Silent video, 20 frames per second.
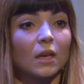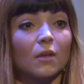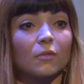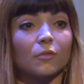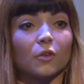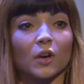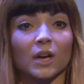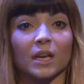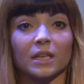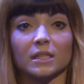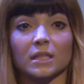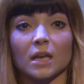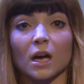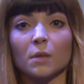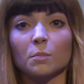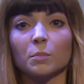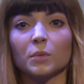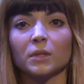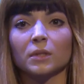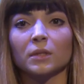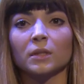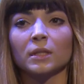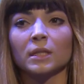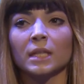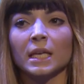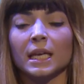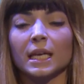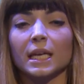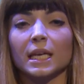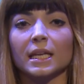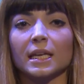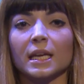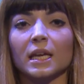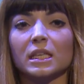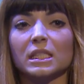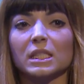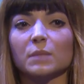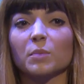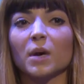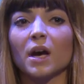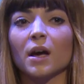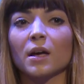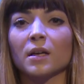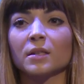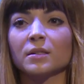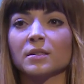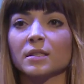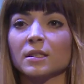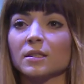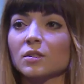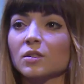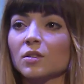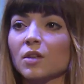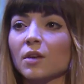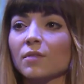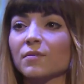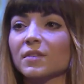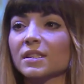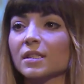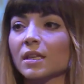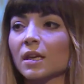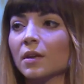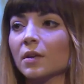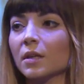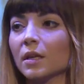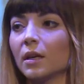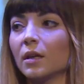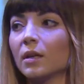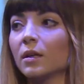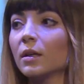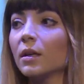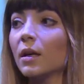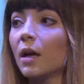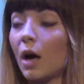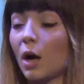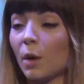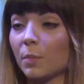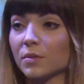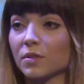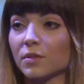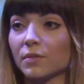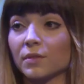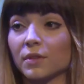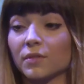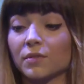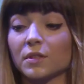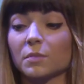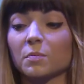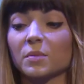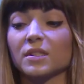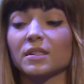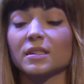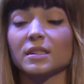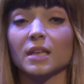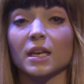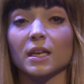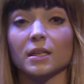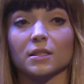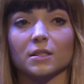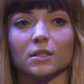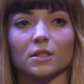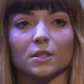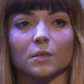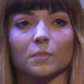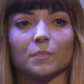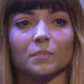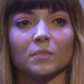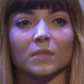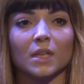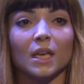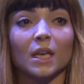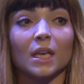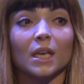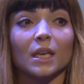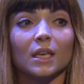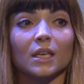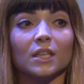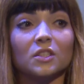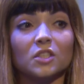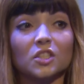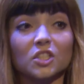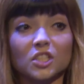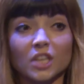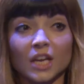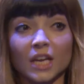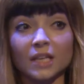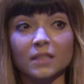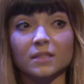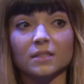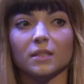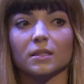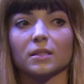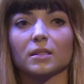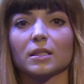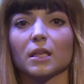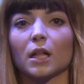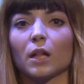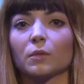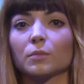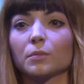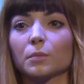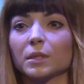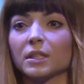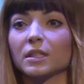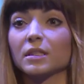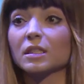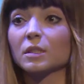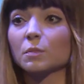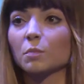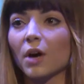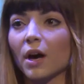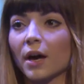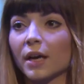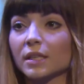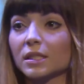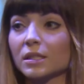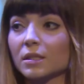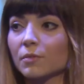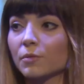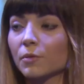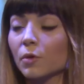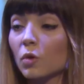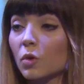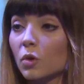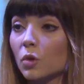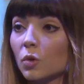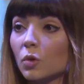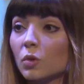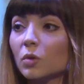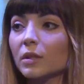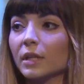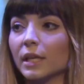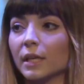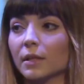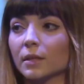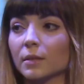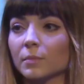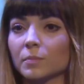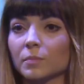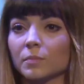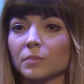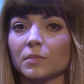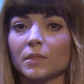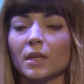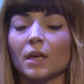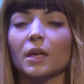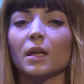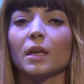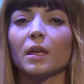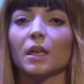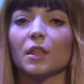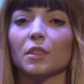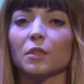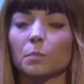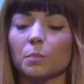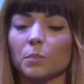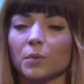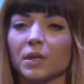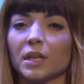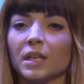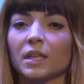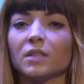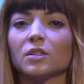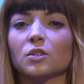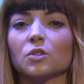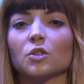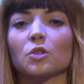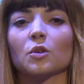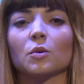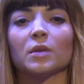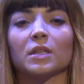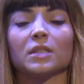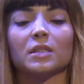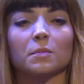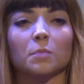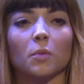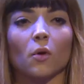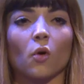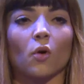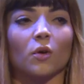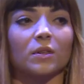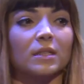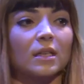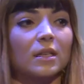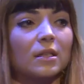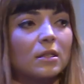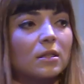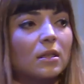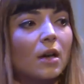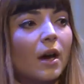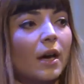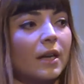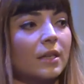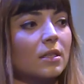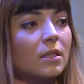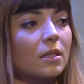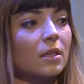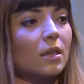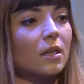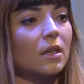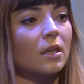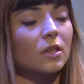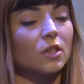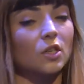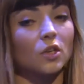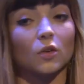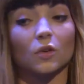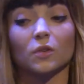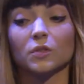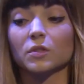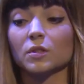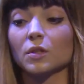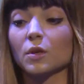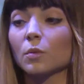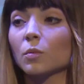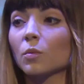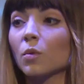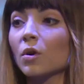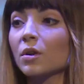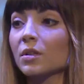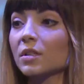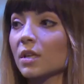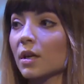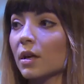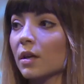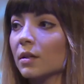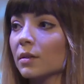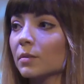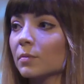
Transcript: For example, it expands its surface area up to fifty percent. It shades itself with its spikes for cooling. It breathes through its pores at night to conserve water.